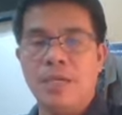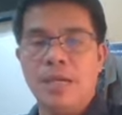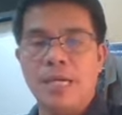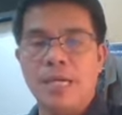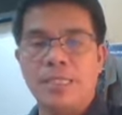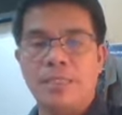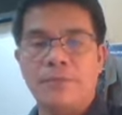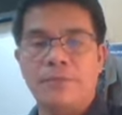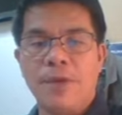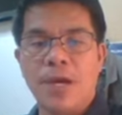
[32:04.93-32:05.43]

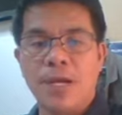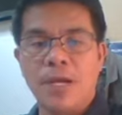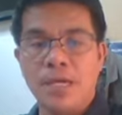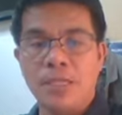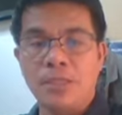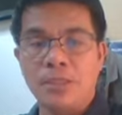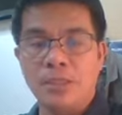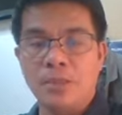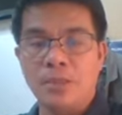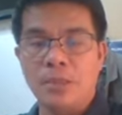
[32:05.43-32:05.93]
as far
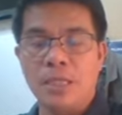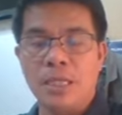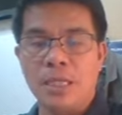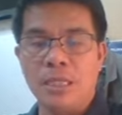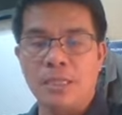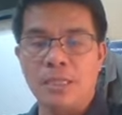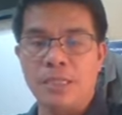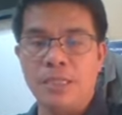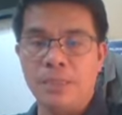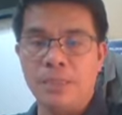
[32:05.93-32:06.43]
as
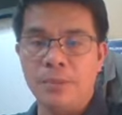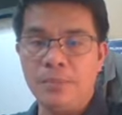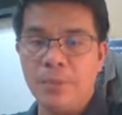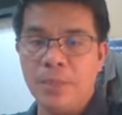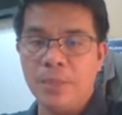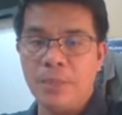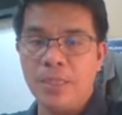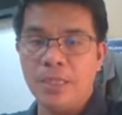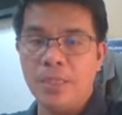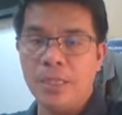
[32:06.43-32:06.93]
the
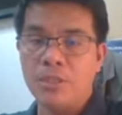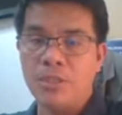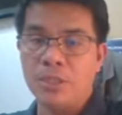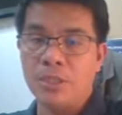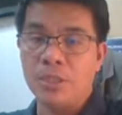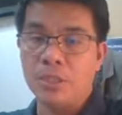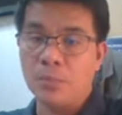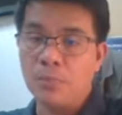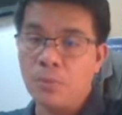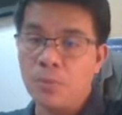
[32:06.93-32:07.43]

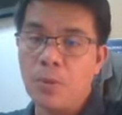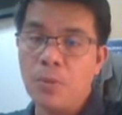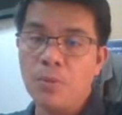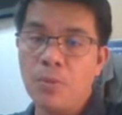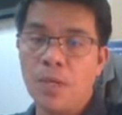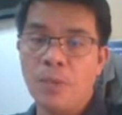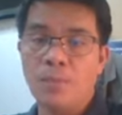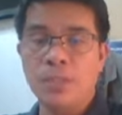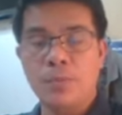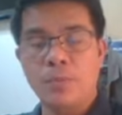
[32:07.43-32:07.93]
implementations of
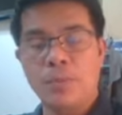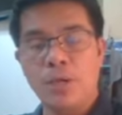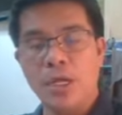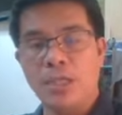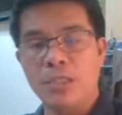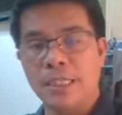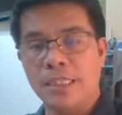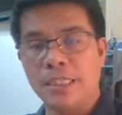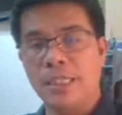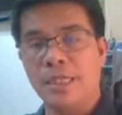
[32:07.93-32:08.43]
programs,
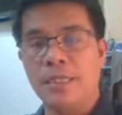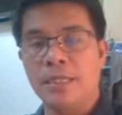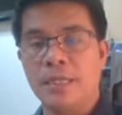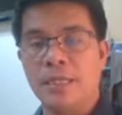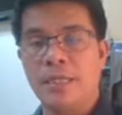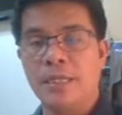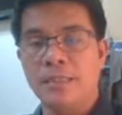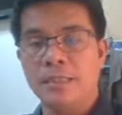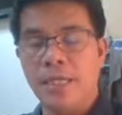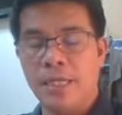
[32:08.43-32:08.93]
projects,
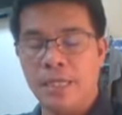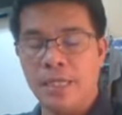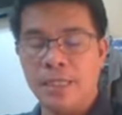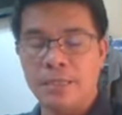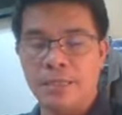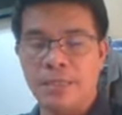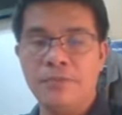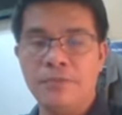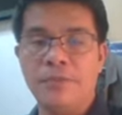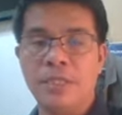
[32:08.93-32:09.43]
and
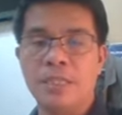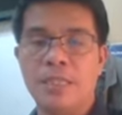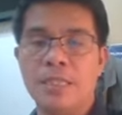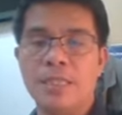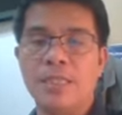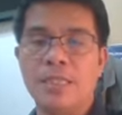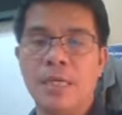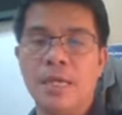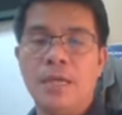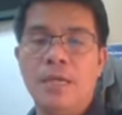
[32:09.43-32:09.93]
activities.